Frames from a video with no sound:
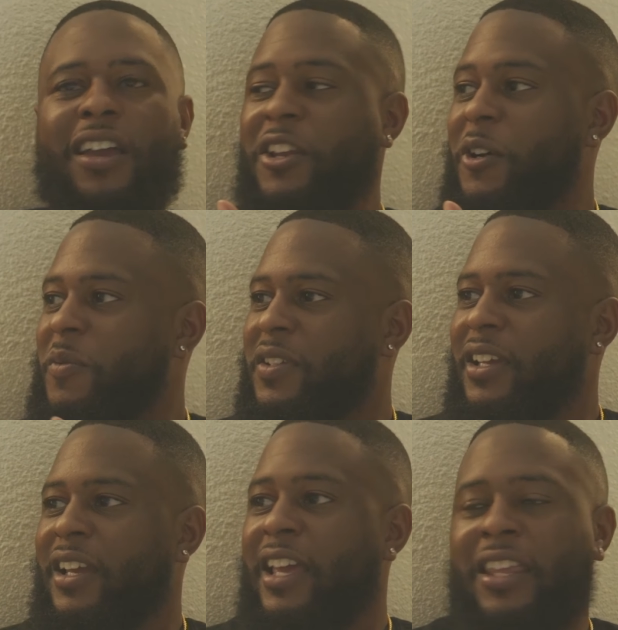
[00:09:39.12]
You know what I'm
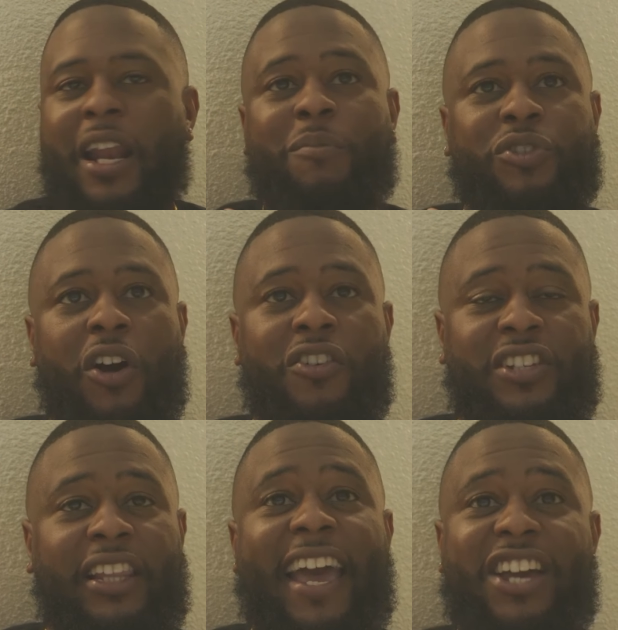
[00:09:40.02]
saying? And then I'm starting
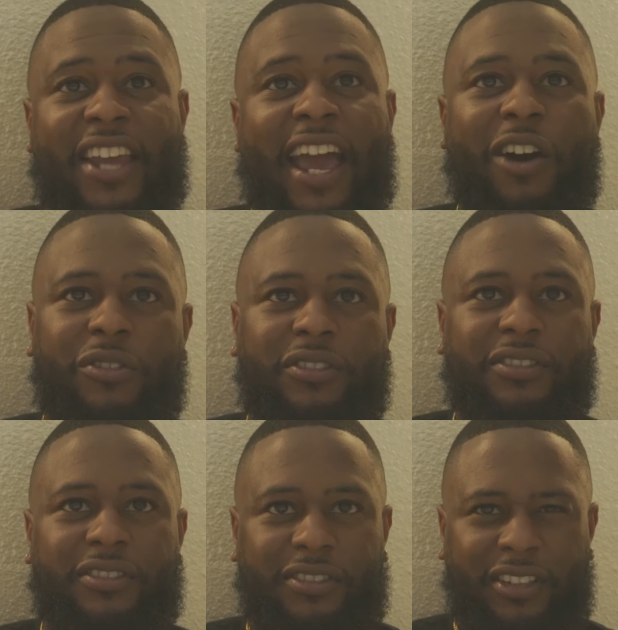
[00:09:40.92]
to lash out.
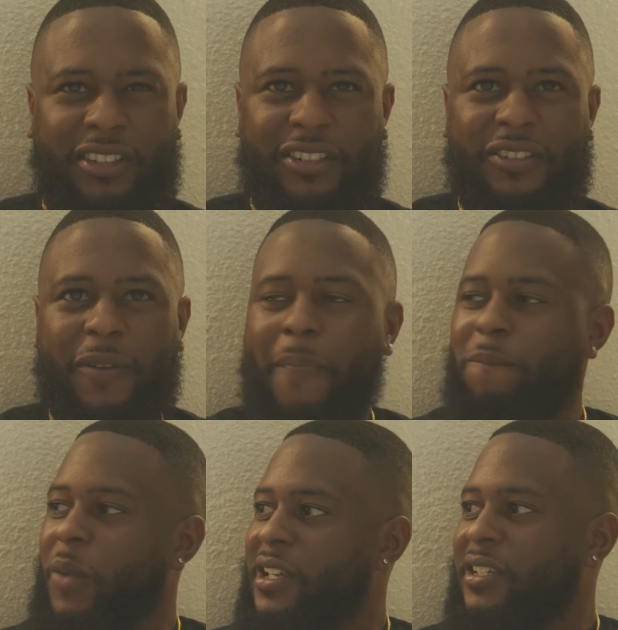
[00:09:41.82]
You know?
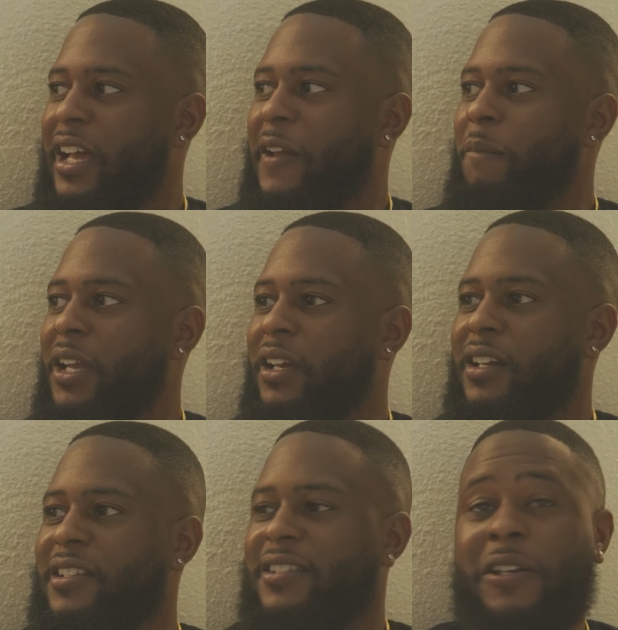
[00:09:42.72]
And it's like, man,
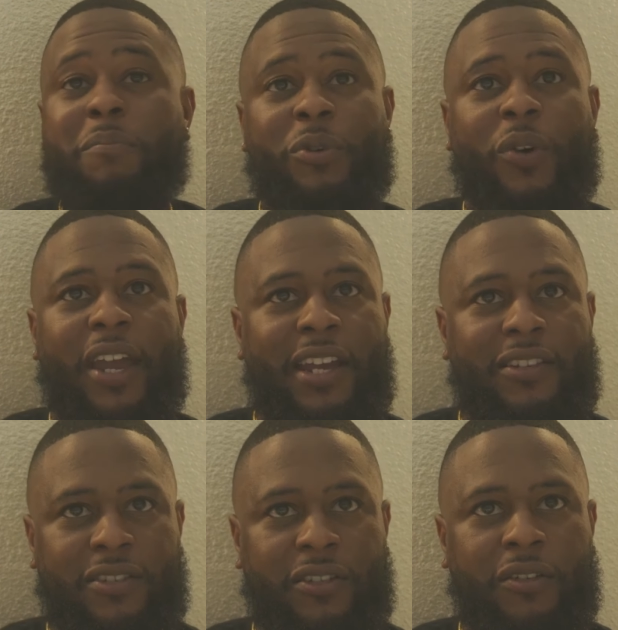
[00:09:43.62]
a simple
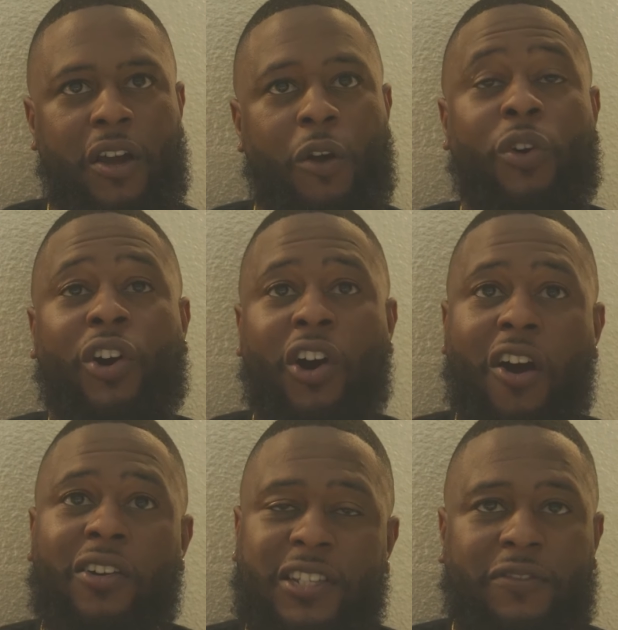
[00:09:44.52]
answer,
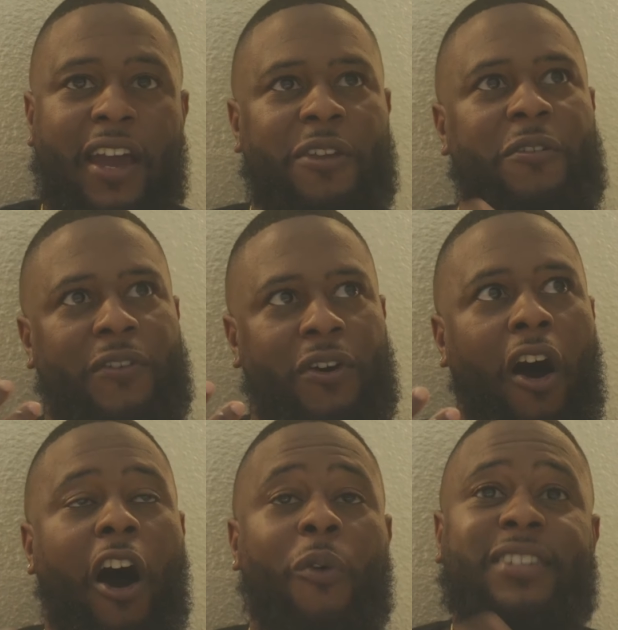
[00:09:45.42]
regardless of how you feel,
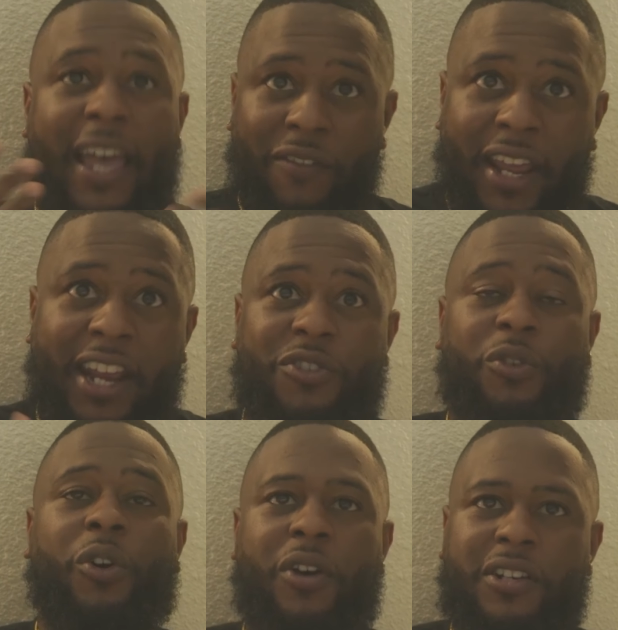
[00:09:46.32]
always having to answer
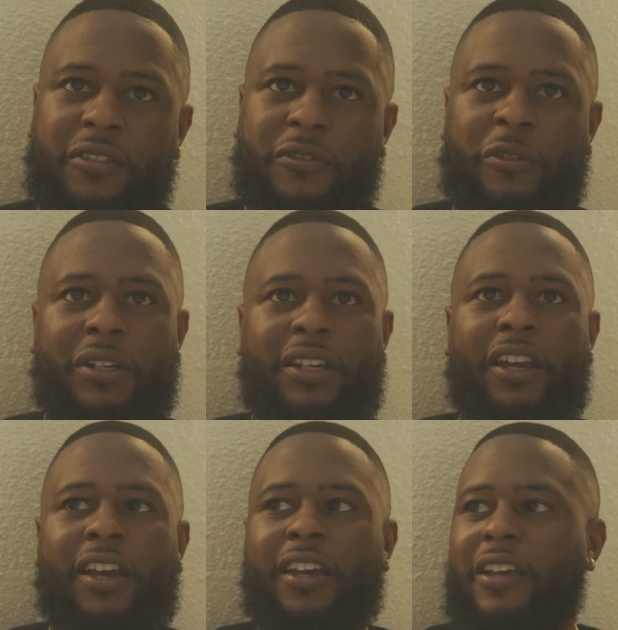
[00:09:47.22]
a question from me.
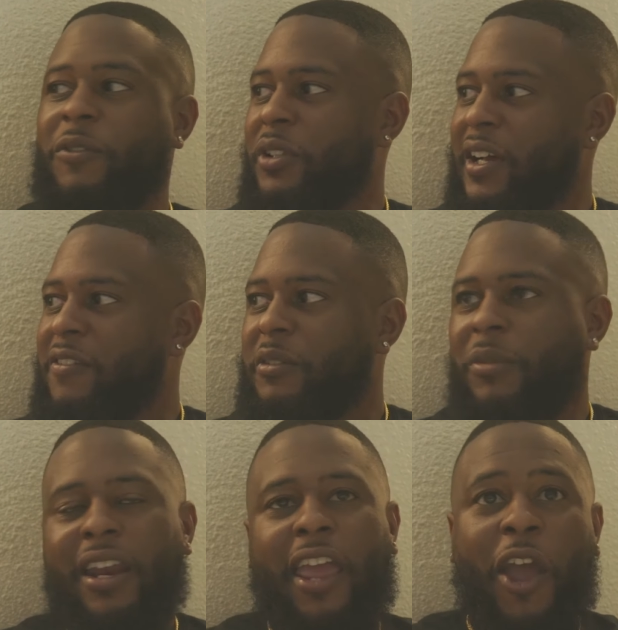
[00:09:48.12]
If you love
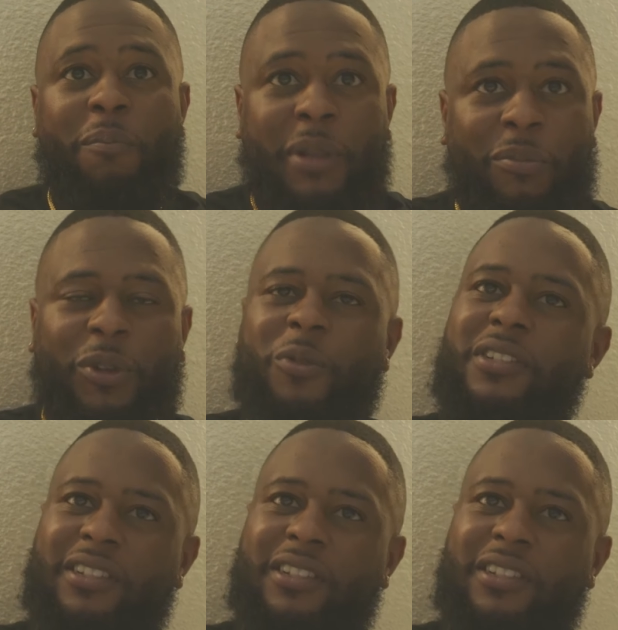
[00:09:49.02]
somebody, help them through these